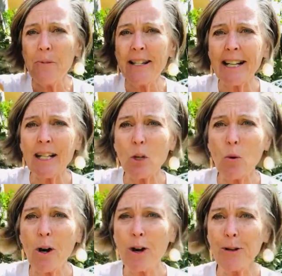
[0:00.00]
It's a
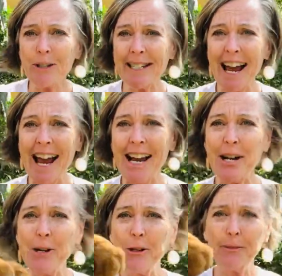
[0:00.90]
squirrel's
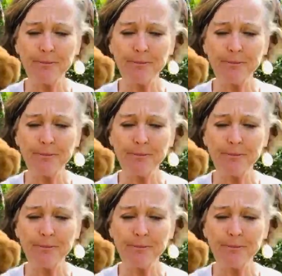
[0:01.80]
tail.